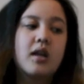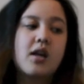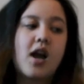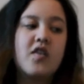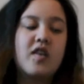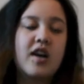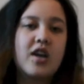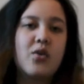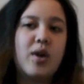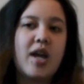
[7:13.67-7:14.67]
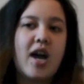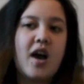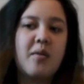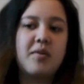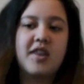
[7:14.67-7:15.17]
kind of like a
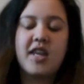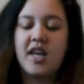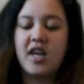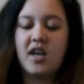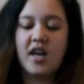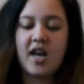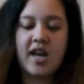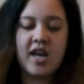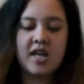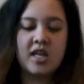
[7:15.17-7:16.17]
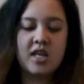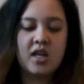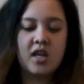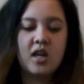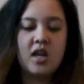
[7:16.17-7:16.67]
rehab thing, and
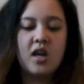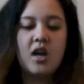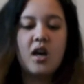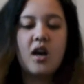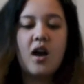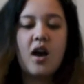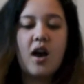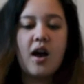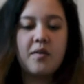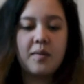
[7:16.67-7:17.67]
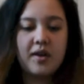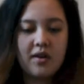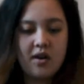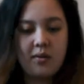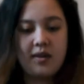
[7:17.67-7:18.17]
I've been
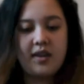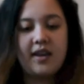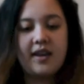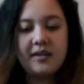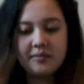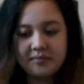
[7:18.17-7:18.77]
going there